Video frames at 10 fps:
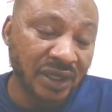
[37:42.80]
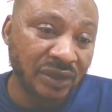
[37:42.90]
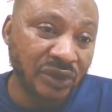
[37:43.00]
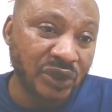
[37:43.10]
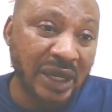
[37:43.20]

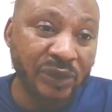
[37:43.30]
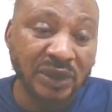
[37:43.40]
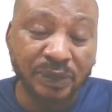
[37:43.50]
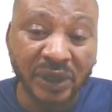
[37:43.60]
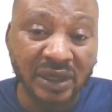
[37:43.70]
So and when
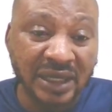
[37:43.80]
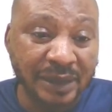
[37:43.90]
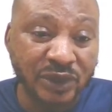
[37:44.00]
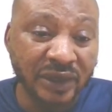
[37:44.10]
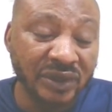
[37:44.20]
you break a
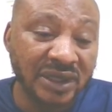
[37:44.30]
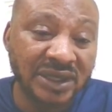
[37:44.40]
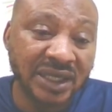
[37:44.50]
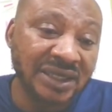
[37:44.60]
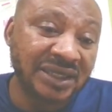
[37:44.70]
laptop, even
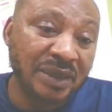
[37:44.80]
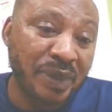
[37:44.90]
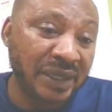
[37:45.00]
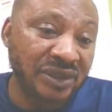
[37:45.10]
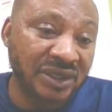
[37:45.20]
this
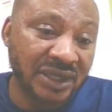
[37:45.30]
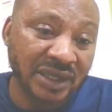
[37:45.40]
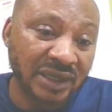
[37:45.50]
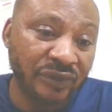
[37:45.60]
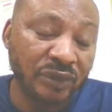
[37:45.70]
keypad you
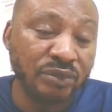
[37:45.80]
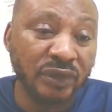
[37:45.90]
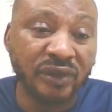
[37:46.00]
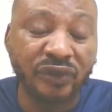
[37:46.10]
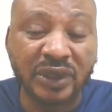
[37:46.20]
see,
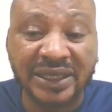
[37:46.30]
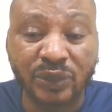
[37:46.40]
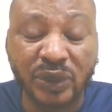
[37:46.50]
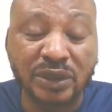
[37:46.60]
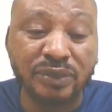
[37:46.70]
if there's
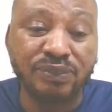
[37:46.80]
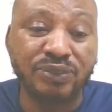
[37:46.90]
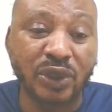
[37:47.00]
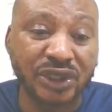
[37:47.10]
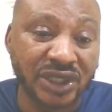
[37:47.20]
a way you
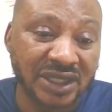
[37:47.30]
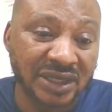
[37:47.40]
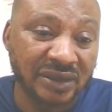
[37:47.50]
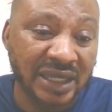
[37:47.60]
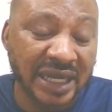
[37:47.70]
touch it,
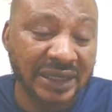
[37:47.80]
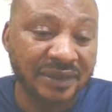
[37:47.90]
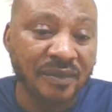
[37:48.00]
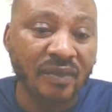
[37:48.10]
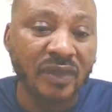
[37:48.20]
right,
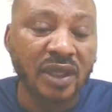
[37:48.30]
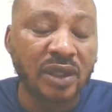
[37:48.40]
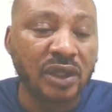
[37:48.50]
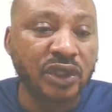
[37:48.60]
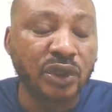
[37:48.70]

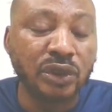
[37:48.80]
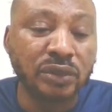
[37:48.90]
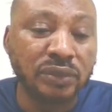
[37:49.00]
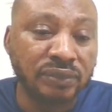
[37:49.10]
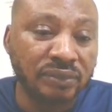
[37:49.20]
you're going
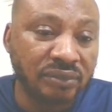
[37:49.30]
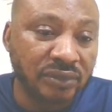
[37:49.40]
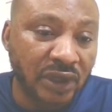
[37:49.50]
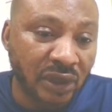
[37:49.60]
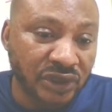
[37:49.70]
to
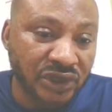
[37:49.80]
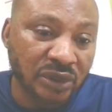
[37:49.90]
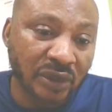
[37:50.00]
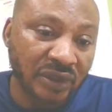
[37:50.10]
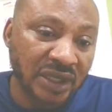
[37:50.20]
lose
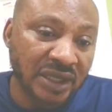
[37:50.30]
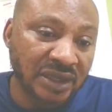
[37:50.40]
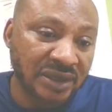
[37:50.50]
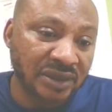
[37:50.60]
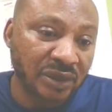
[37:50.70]
some
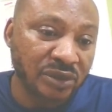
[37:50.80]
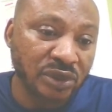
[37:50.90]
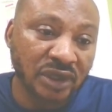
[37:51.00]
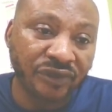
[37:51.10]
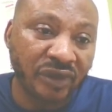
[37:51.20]
keys. Some keys
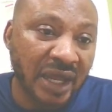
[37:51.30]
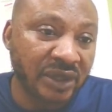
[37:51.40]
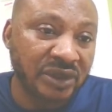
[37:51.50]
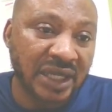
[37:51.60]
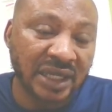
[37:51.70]
just fall
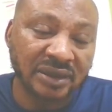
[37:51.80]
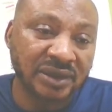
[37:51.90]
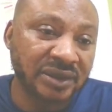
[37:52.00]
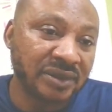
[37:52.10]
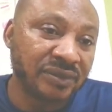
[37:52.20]
out and
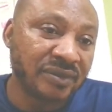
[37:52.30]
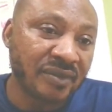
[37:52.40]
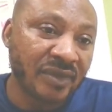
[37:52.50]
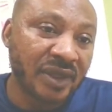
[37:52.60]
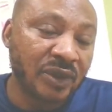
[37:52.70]

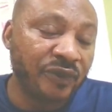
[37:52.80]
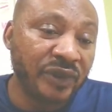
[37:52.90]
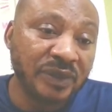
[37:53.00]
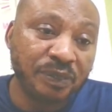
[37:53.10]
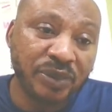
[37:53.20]
to
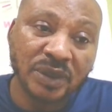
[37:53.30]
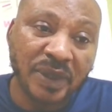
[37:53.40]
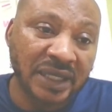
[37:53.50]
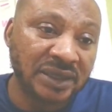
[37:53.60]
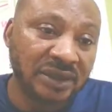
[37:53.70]
fill the
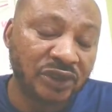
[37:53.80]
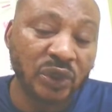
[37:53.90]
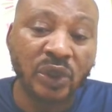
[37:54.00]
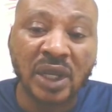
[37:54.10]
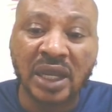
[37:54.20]
device.
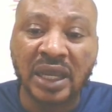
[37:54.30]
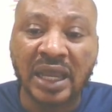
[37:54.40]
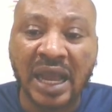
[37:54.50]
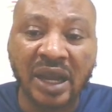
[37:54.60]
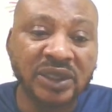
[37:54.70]
So
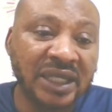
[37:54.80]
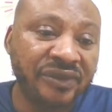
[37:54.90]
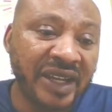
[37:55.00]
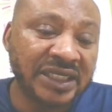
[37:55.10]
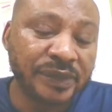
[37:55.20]
I also
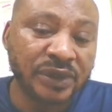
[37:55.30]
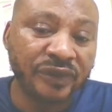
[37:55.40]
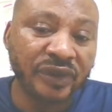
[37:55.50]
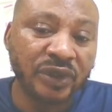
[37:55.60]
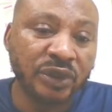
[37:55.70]
advise
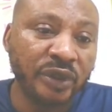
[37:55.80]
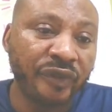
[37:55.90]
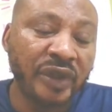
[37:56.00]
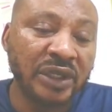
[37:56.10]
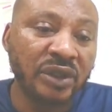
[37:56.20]
people,
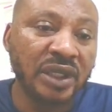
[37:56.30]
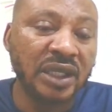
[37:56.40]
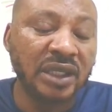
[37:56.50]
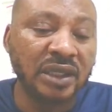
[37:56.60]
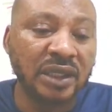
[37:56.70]
if you're not
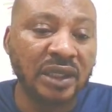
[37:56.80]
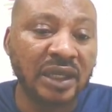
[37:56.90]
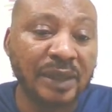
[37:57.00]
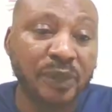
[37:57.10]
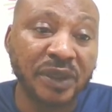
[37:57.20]
a
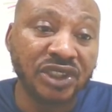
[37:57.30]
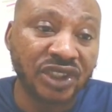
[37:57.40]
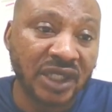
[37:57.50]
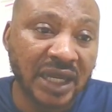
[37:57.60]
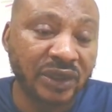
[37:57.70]
laptop
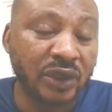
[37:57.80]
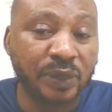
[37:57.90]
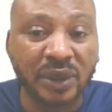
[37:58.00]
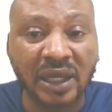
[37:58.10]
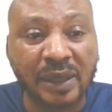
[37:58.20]
engineer, don't
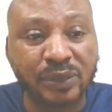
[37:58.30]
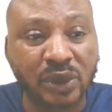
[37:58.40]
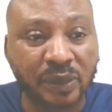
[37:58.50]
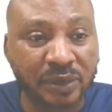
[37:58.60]
open a laptop,